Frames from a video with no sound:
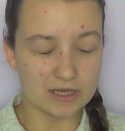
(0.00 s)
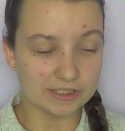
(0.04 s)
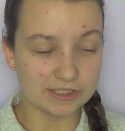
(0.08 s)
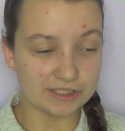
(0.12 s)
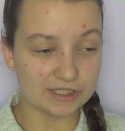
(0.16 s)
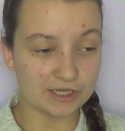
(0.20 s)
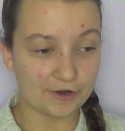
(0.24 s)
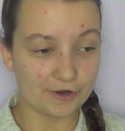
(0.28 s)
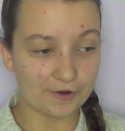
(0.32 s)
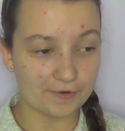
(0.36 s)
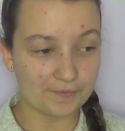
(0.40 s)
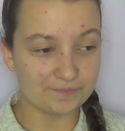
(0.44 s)

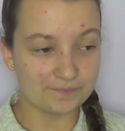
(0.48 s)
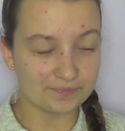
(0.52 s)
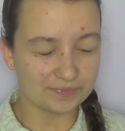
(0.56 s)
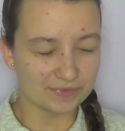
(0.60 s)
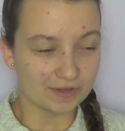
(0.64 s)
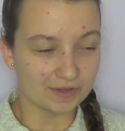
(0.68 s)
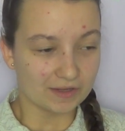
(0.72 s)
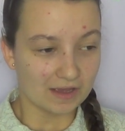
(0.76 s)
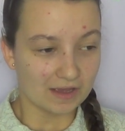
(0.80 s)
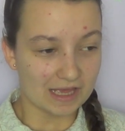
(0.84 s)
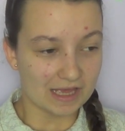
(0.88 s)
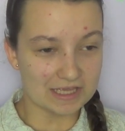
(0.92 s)
So,
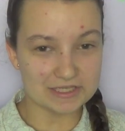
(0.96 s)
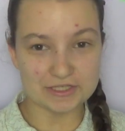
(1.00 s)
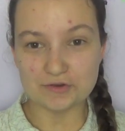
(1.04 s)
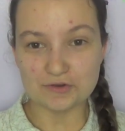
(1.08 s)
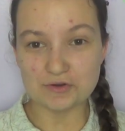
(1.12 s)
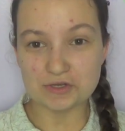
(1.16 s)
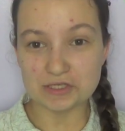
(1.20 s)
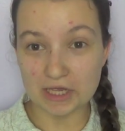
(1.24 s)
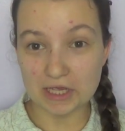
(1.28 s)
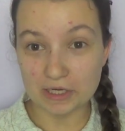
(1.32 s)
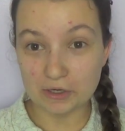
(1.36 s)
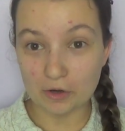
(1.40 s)
as
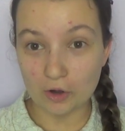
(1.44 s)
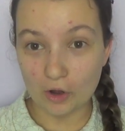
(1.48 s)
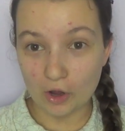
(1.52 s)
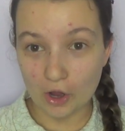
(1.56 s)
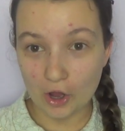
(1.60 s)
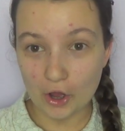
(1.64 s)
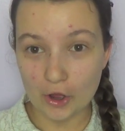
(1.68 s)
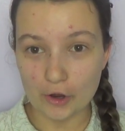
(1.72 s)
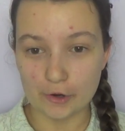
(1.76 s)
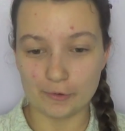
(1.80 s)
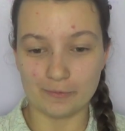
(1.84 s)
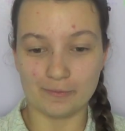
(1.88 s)
soon as I got
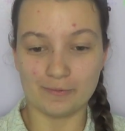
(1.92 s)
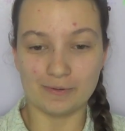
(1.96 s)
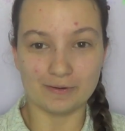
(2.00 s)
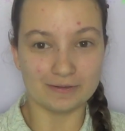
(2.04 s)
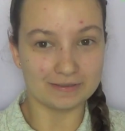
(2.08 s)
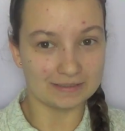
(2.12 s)
home,